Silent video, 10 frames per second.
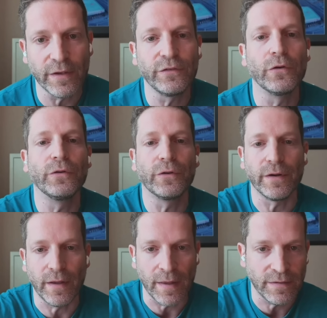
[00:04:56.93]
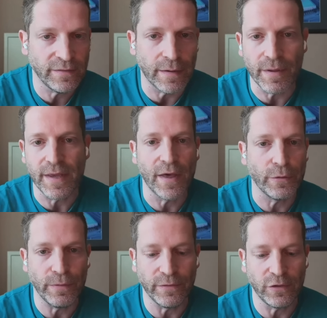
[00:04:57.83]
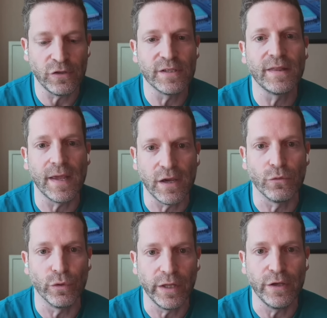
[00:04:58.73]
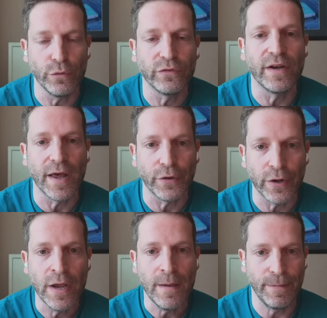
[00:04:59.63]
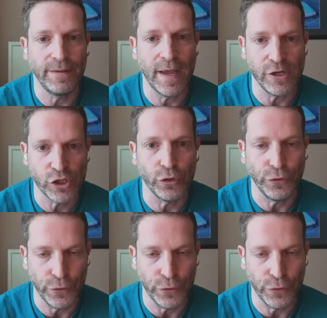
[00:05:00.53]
gets older and some of the other positions that they could really use another potential